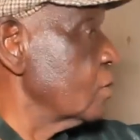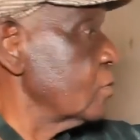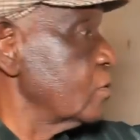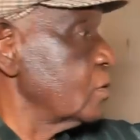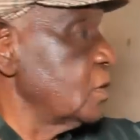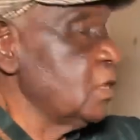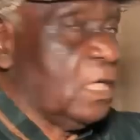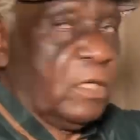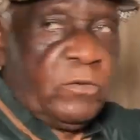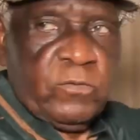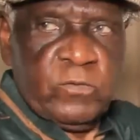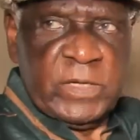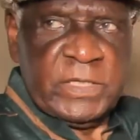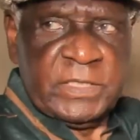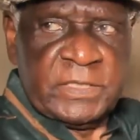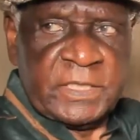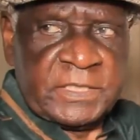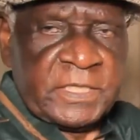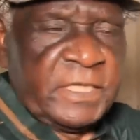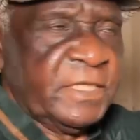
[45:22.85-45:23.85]
see how we're
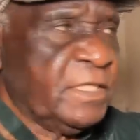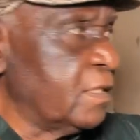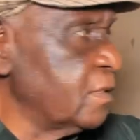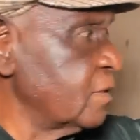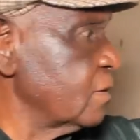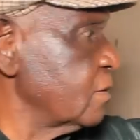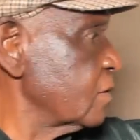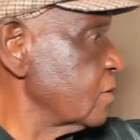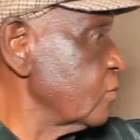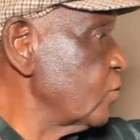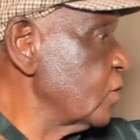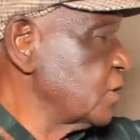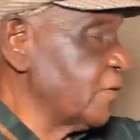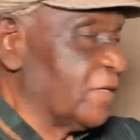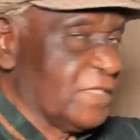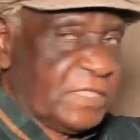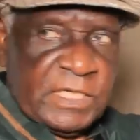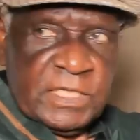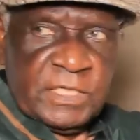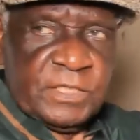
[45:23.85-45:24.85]
entertaining. What I
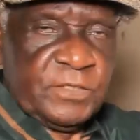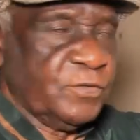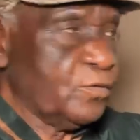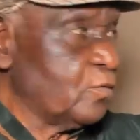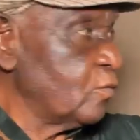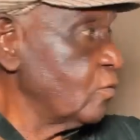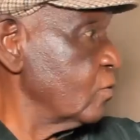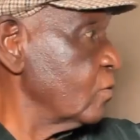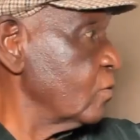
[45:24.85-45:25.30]
was telling you.